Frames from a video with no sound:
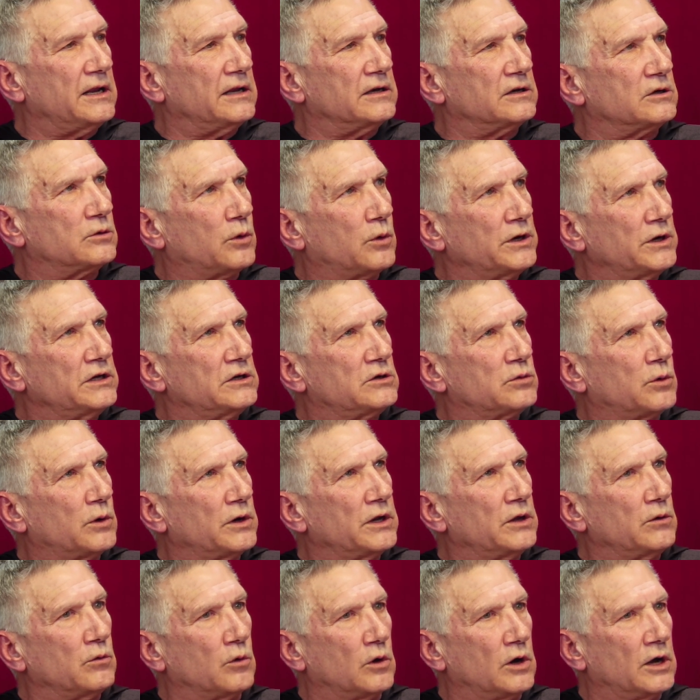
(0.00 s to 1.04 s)

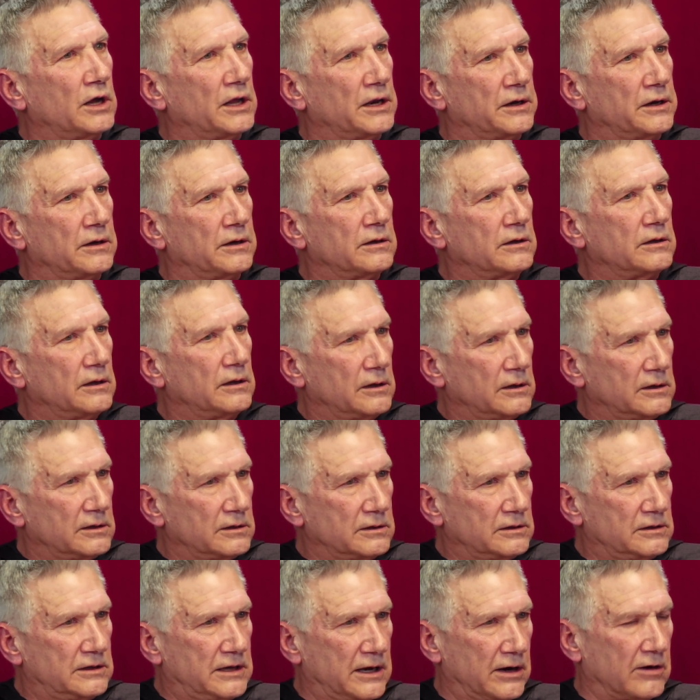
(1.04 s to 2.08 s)
2021,
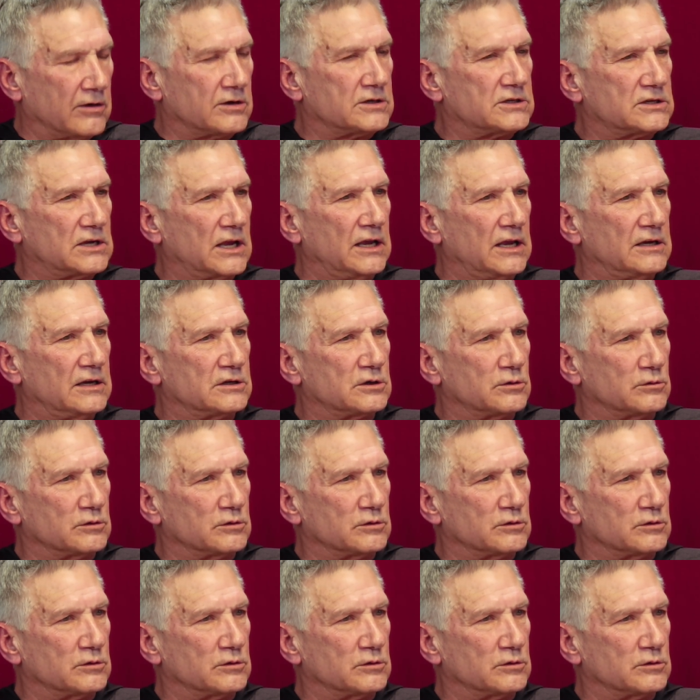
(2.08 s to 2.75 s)
Derek Skees,